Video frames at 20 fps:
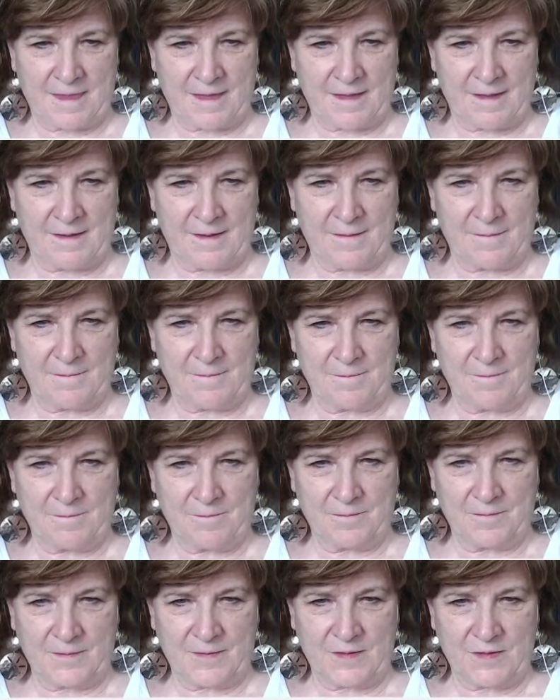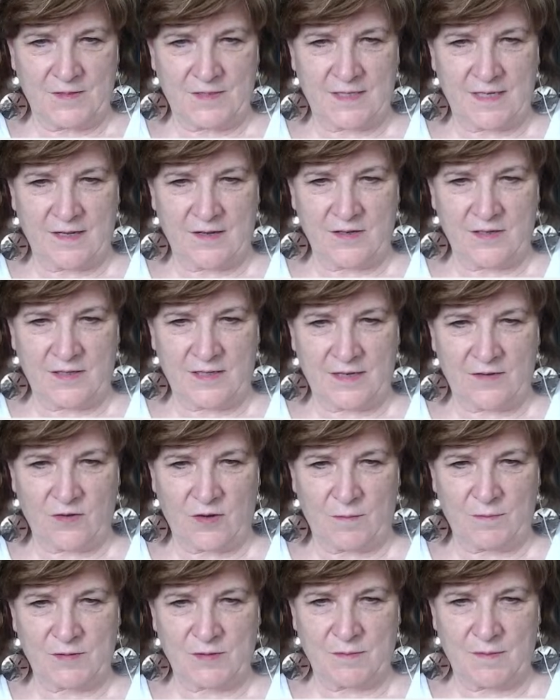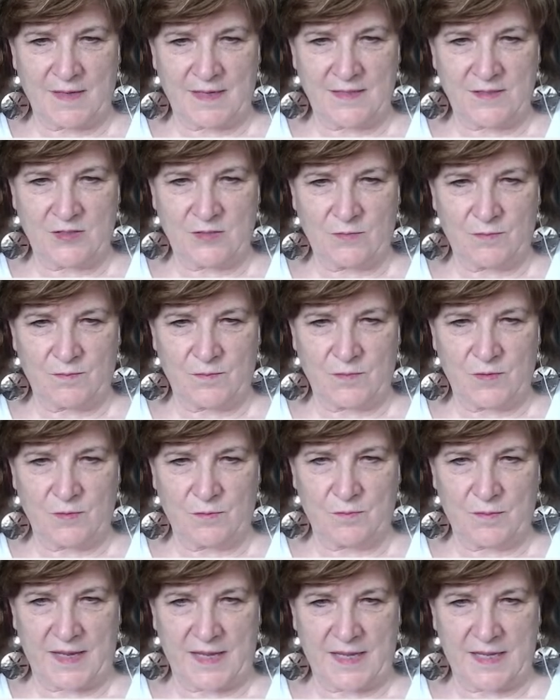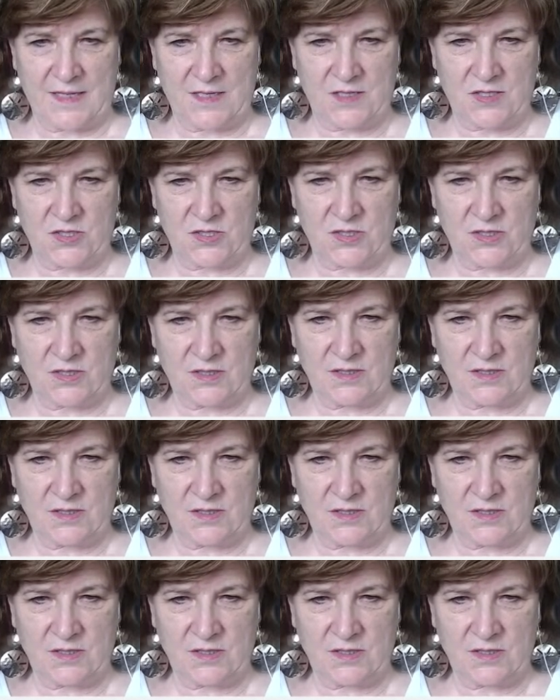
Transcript: you see how you can optimize your page?